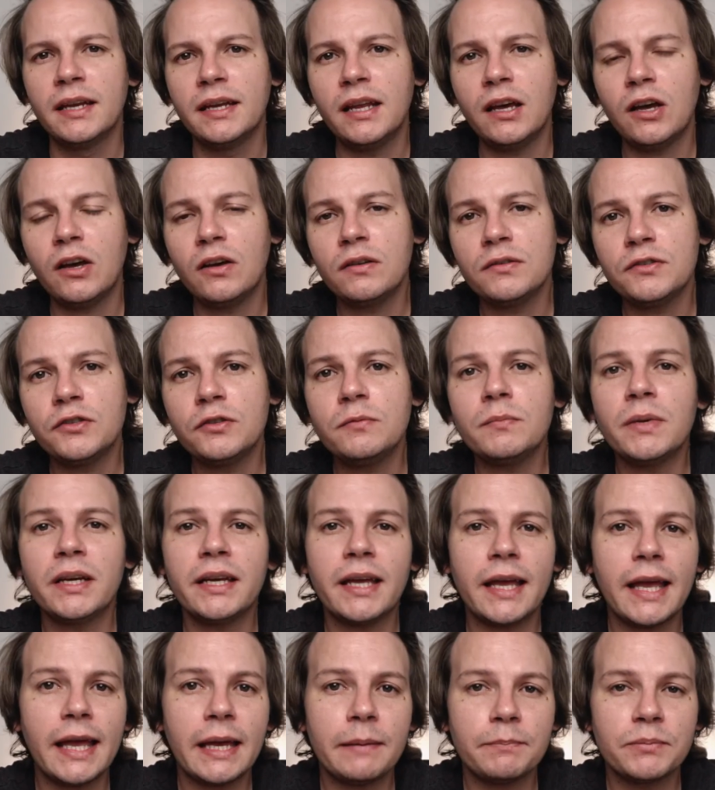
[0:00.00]
Now on to my
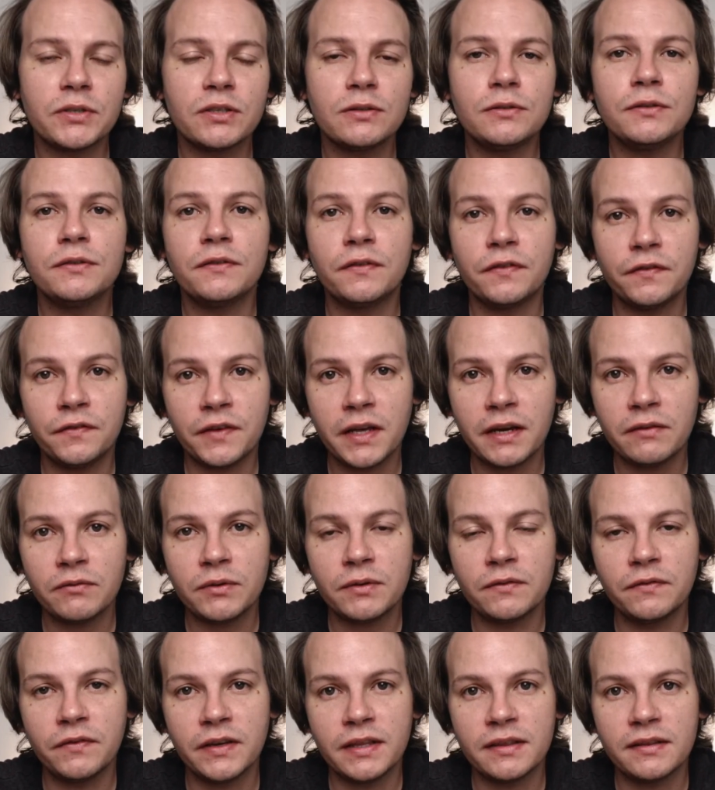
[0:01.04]
absolute
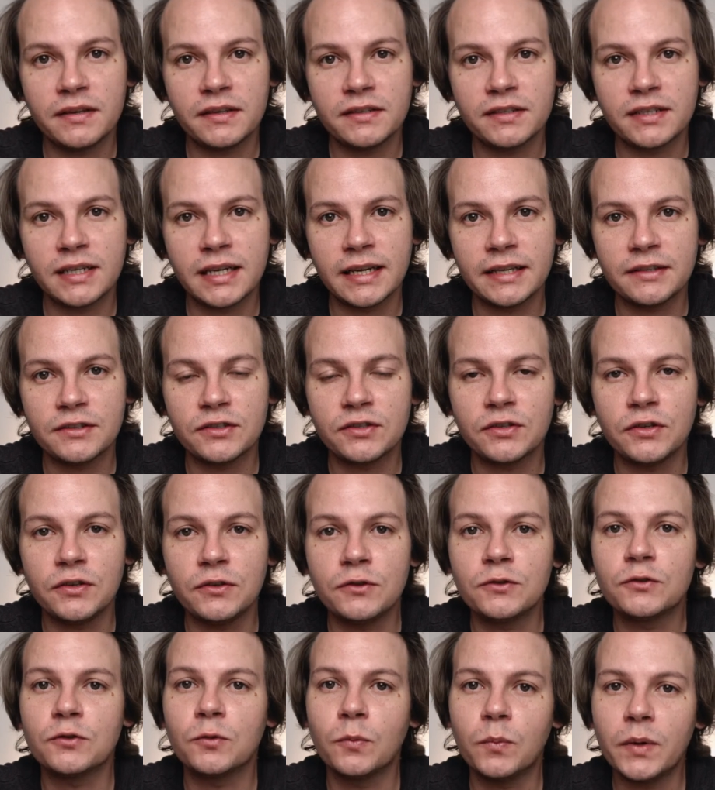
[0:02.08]
favorite vintage lens to
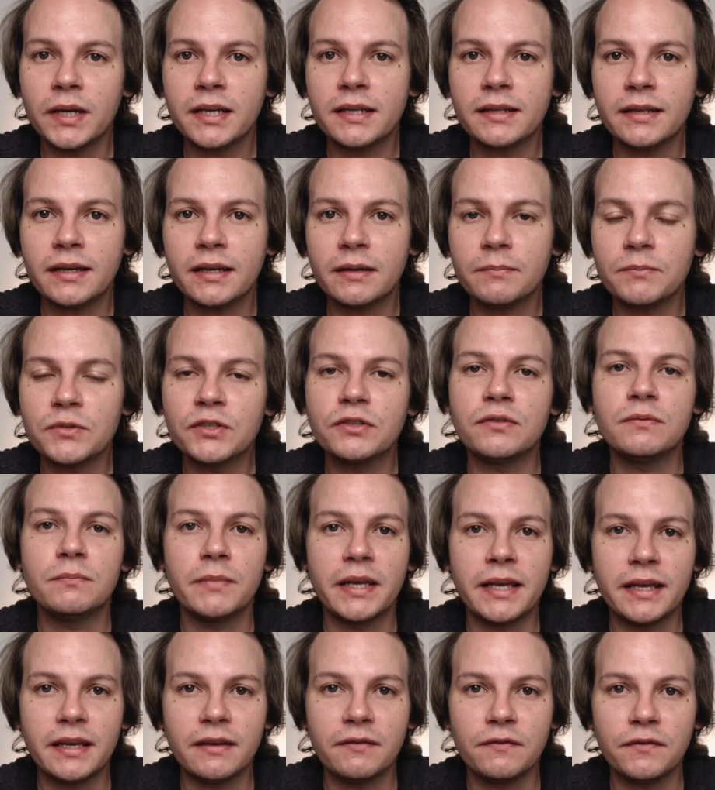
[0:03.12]
use when it comes to
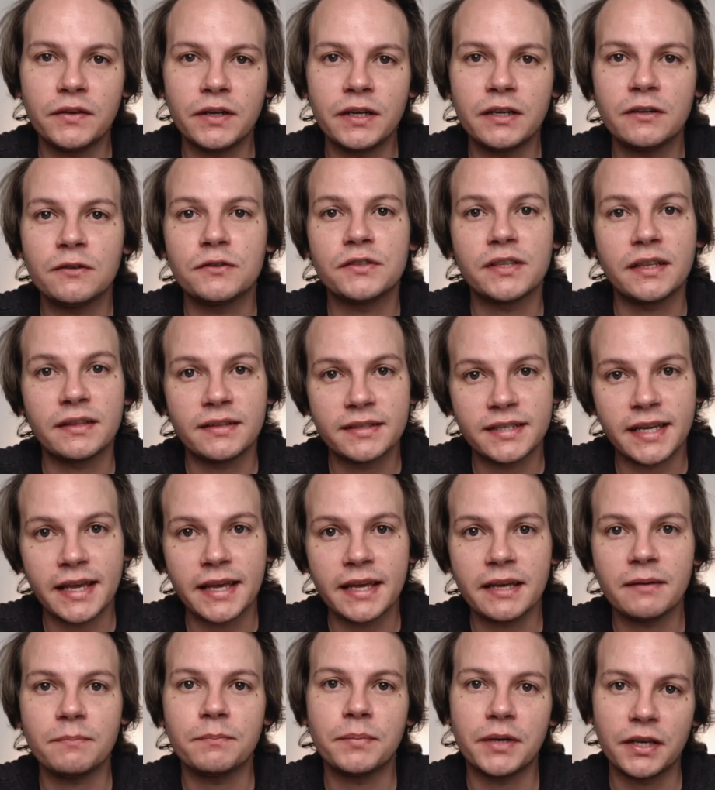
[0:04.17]
making videos and
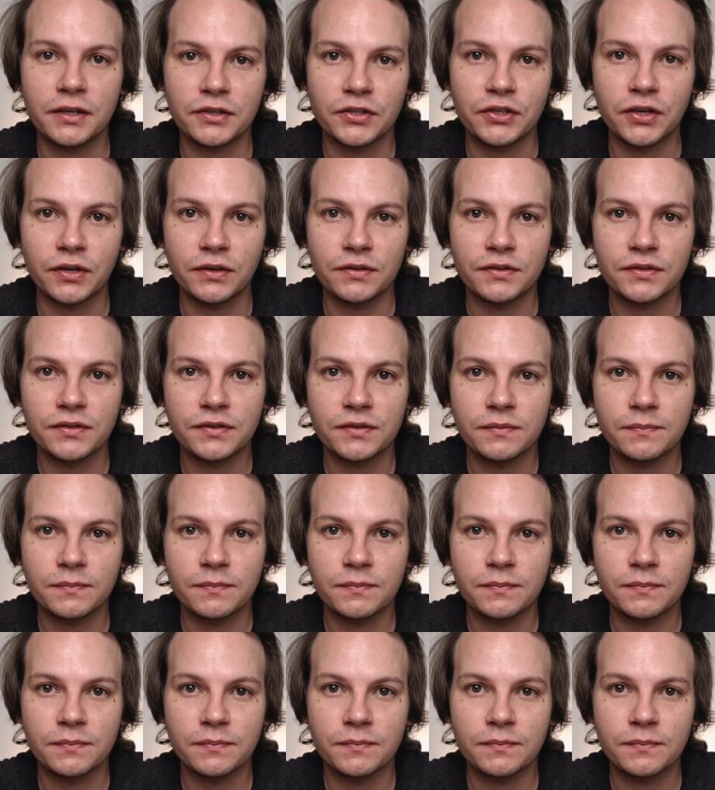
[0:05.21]
taking pictures.